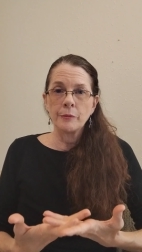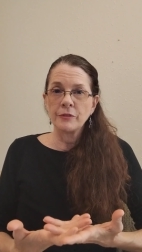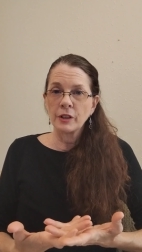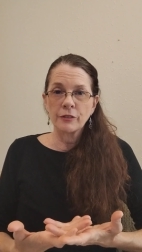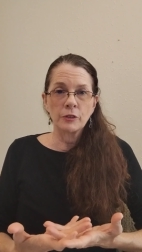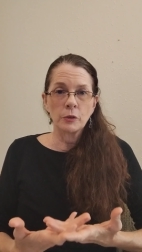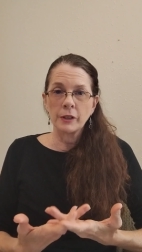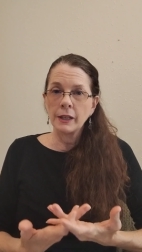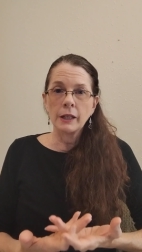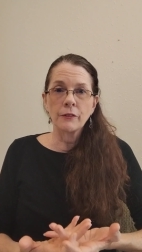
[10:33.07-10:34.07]
fearful
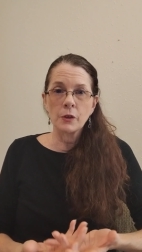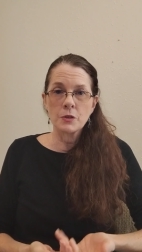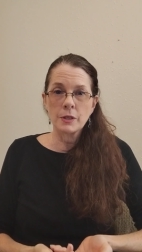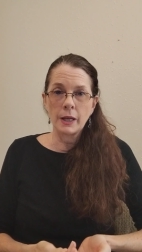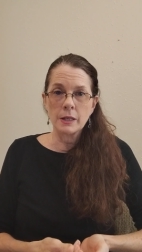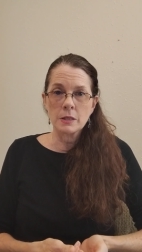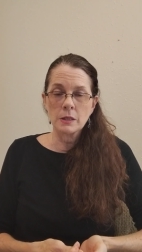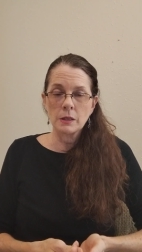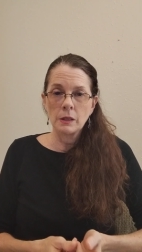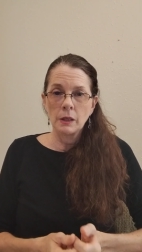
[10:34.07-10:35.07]
or any of those
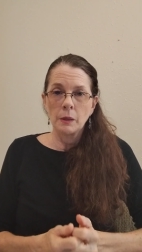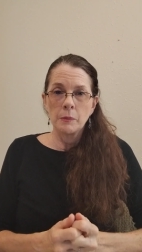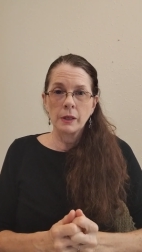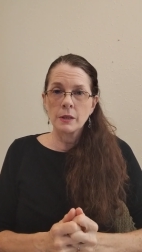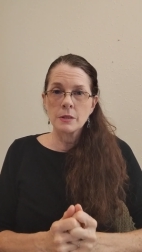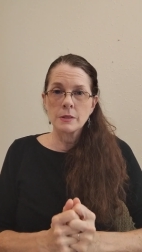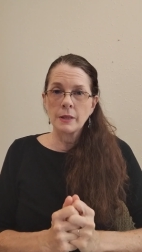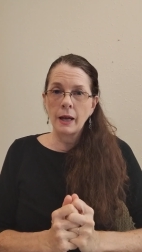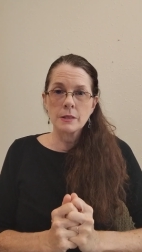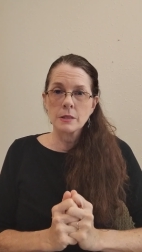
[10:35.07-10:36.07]
things, because
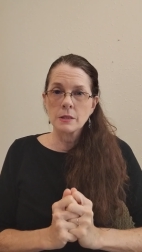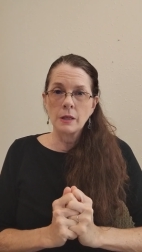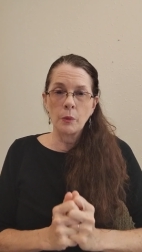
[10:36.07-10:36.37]
that's